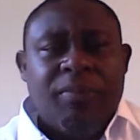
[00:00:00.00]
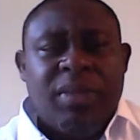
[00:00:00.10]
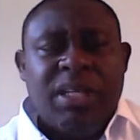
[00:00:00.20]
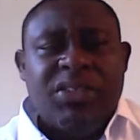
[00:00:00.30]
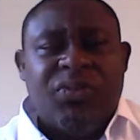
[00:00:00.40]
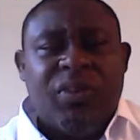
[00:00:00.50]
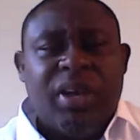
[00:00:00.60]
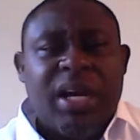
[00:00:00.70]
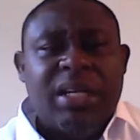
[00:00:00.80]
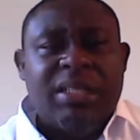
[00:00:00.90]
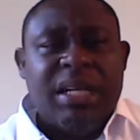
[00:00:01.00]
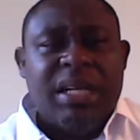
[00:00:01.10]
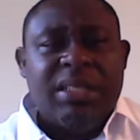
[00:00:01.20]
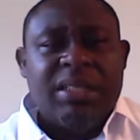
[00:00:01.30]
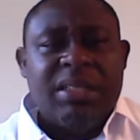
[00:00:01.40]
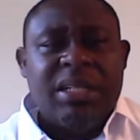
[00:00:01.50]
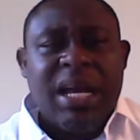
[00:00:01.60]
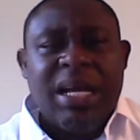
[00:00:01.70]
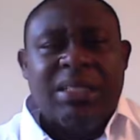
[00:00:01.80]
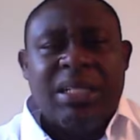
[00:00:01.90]
these free contents,
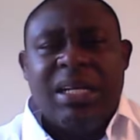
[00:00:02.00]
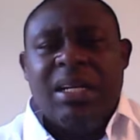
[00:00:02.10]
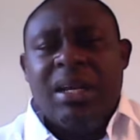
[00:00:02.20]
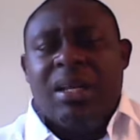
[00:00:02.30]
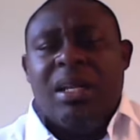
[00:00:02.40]
like I said,